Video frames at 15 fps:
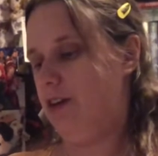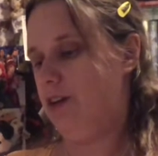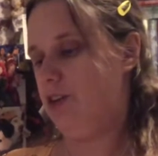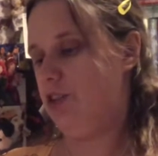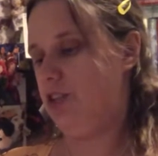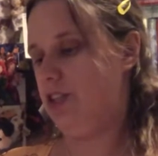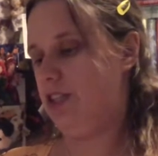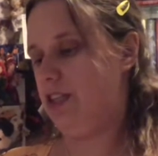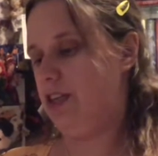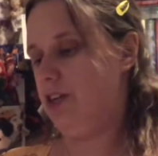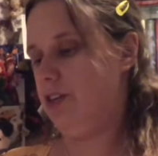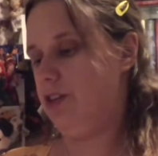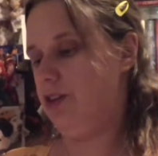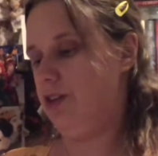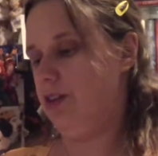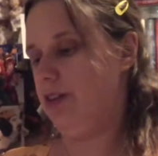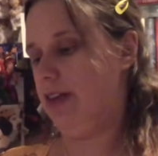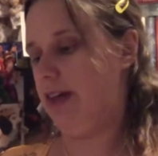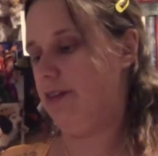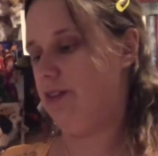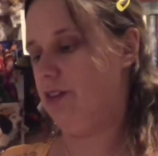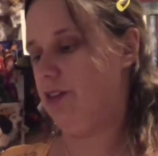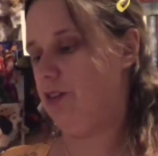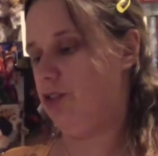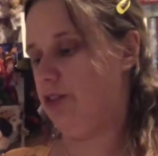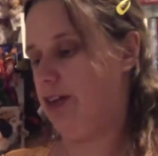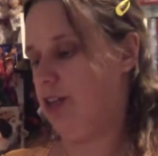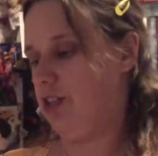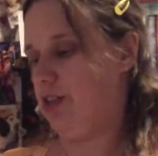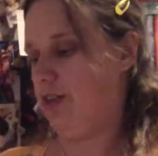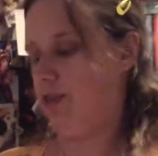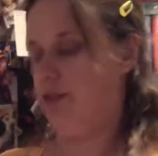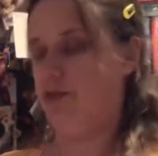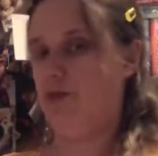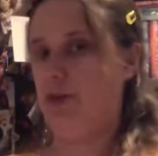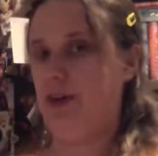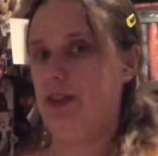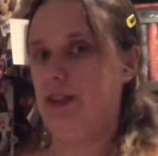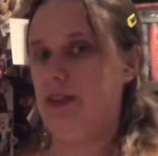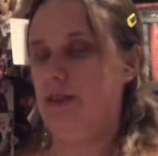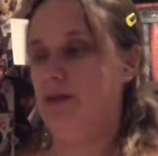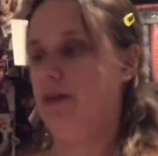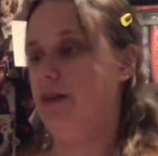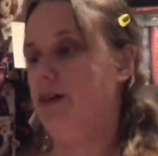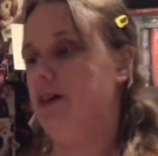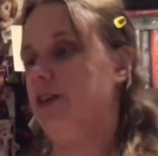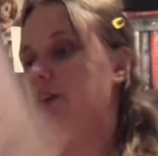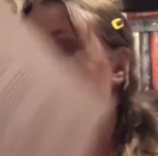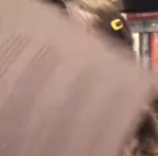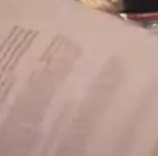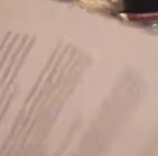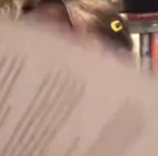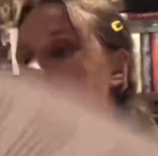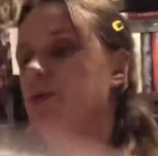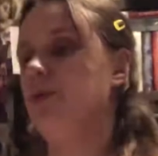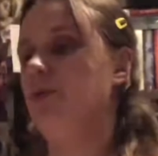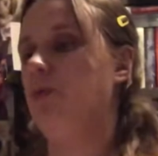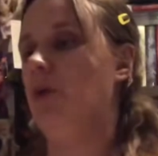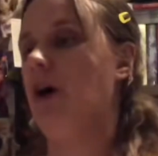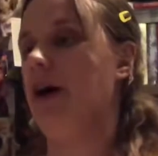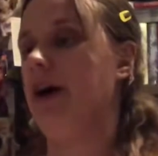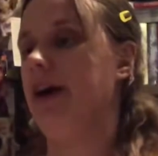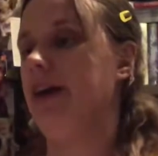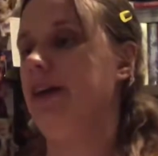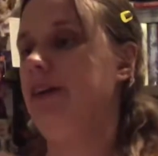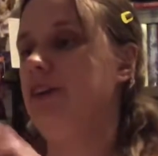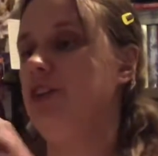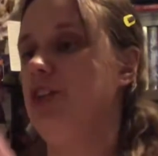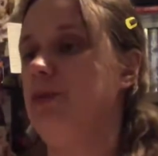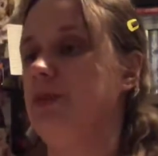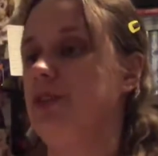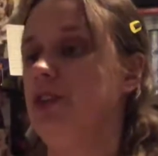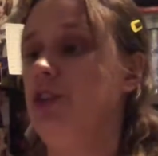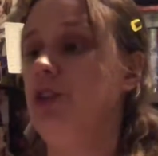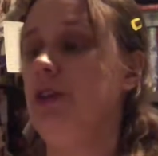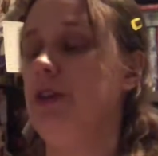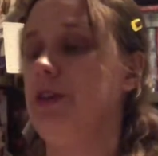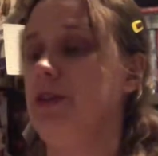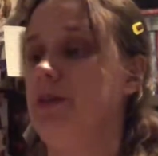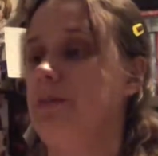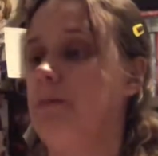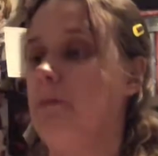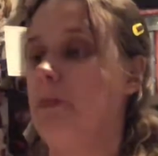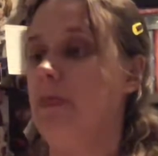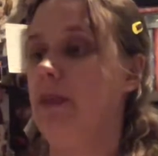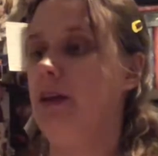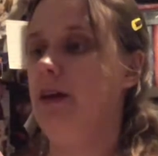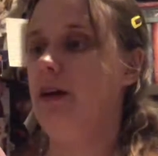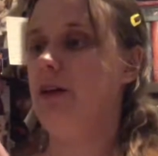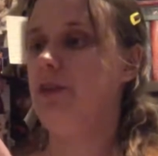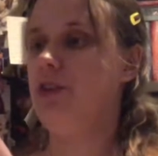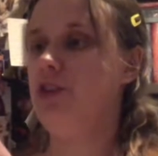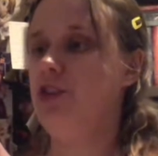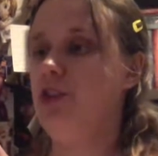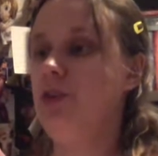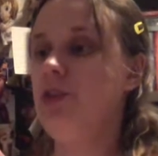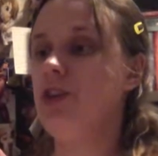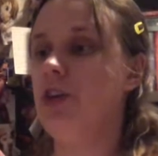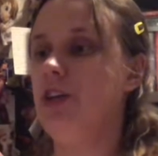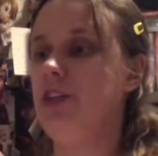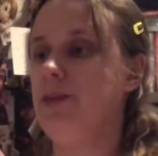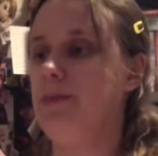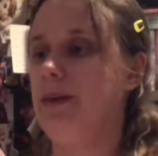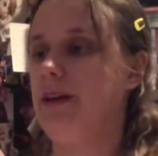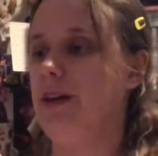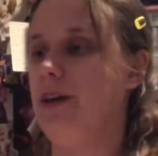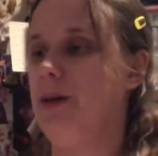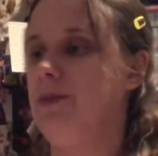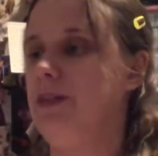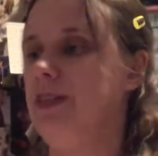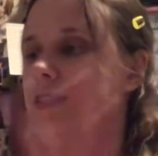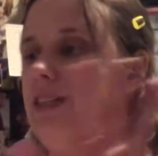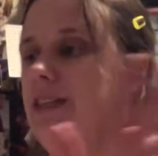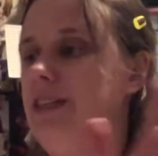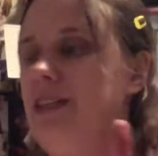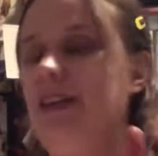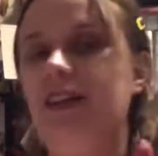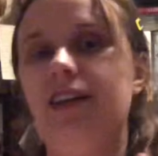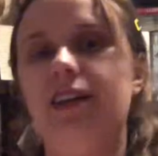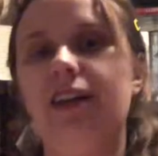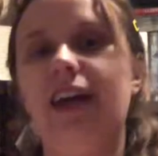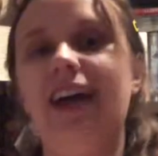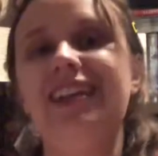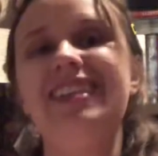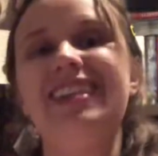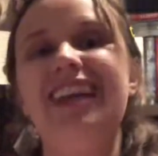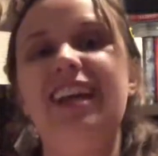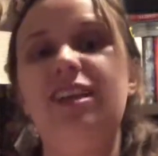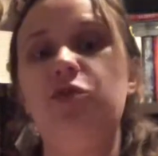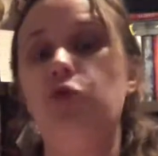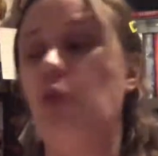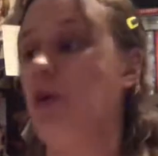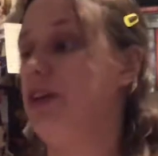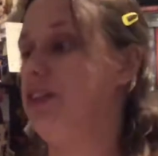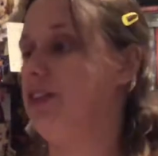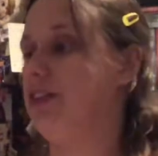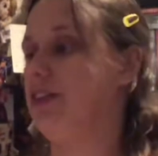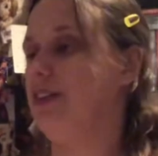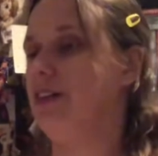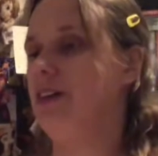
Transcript: She stared to her left in the direction of the voice. Not sure why, she was intrigued. The snow started to pick up, descending in a cascade of wonder.